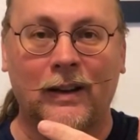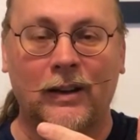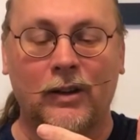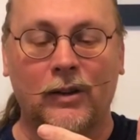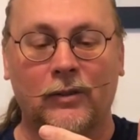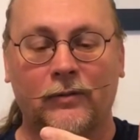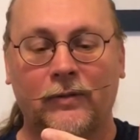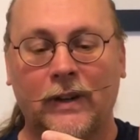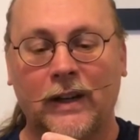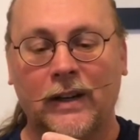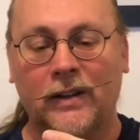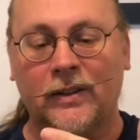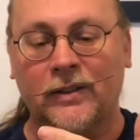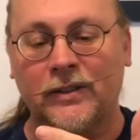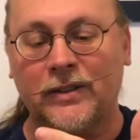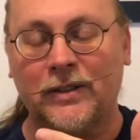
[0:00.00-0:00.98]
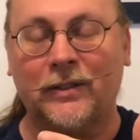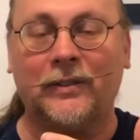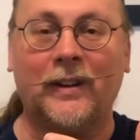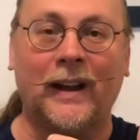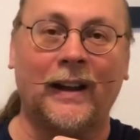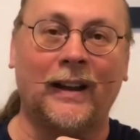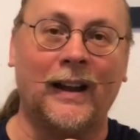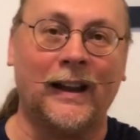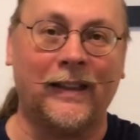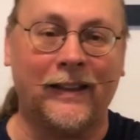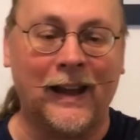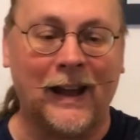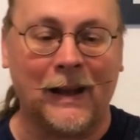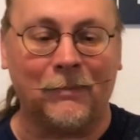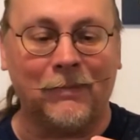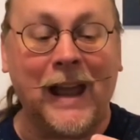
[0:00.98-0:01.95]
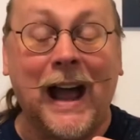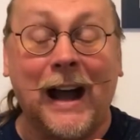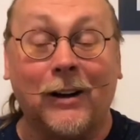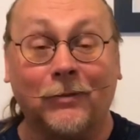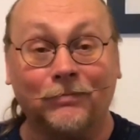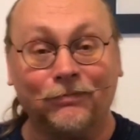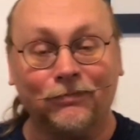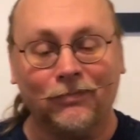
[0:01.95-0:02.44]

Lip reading: your fingers right like that. Now,